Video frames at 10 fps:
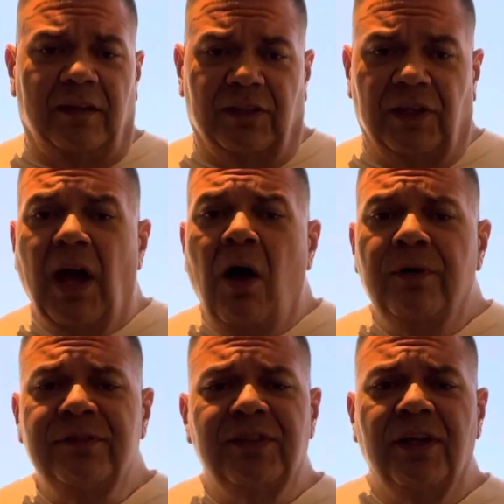The
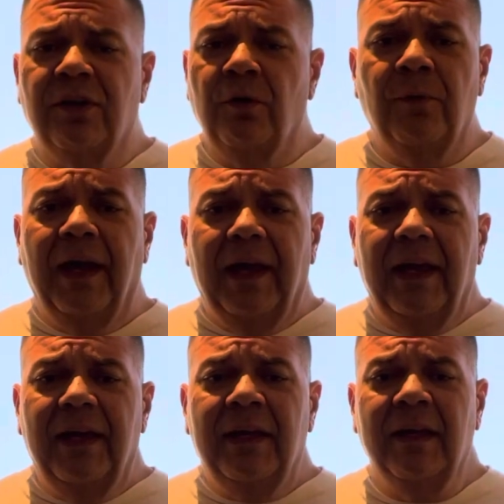hours tick
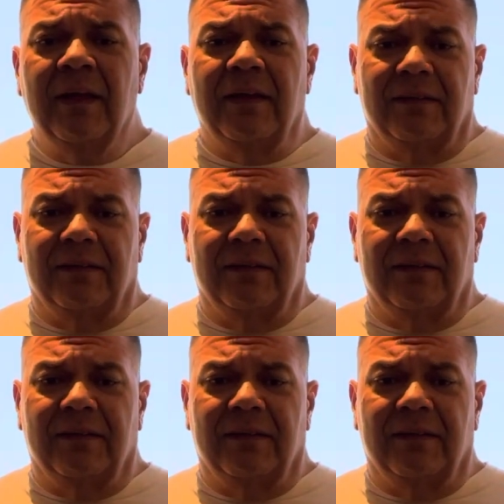away,